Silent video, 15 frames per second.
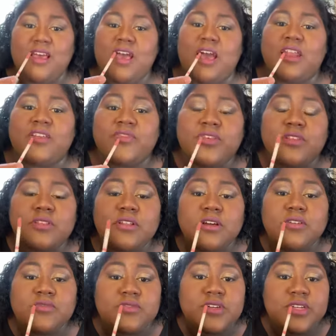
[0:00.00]
And if you look
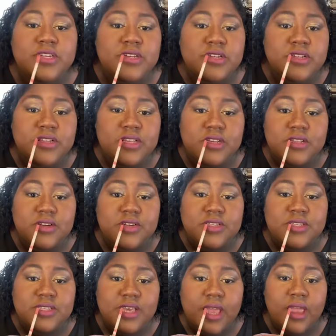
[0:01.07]
really
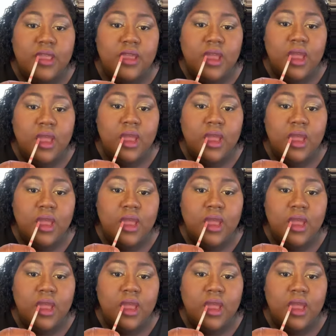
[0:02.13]
closely,